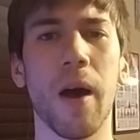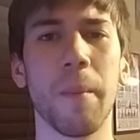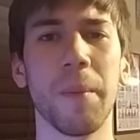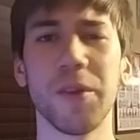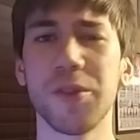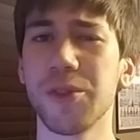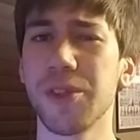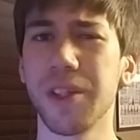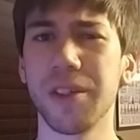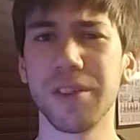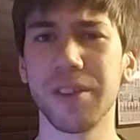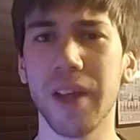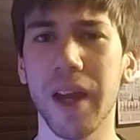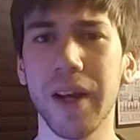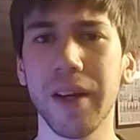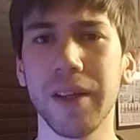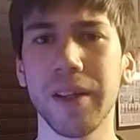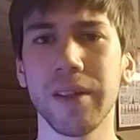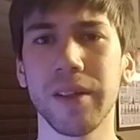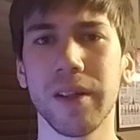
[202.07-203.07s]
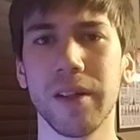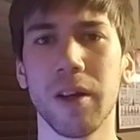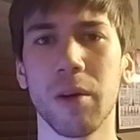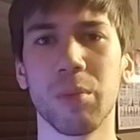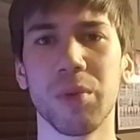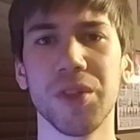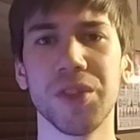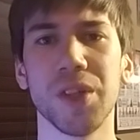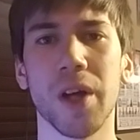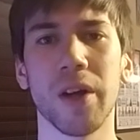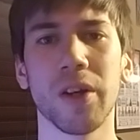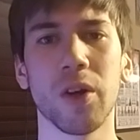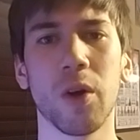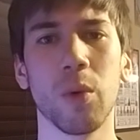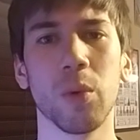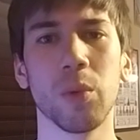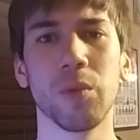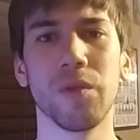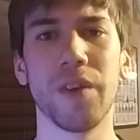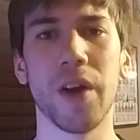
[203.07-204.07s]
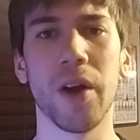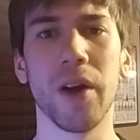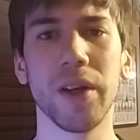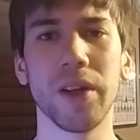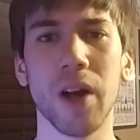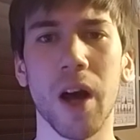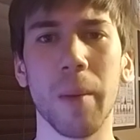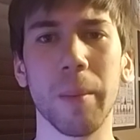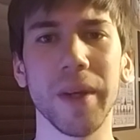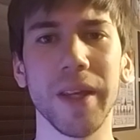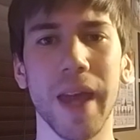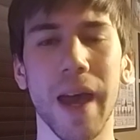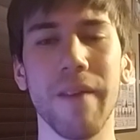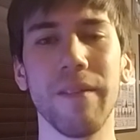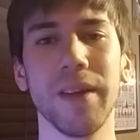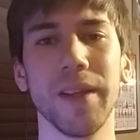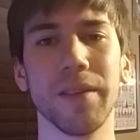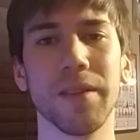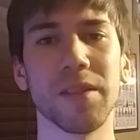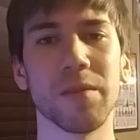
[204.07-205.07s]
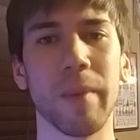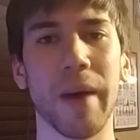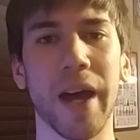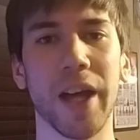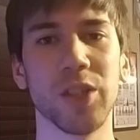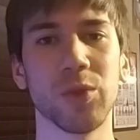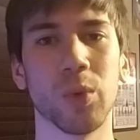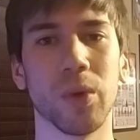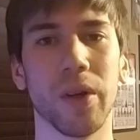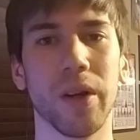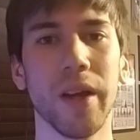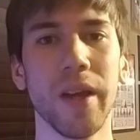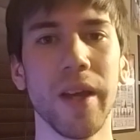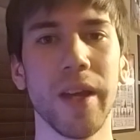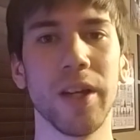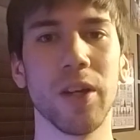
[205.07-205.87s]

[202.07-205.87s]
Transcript: This was entertaining. You know, Breezango very comedy heavy in this match, where,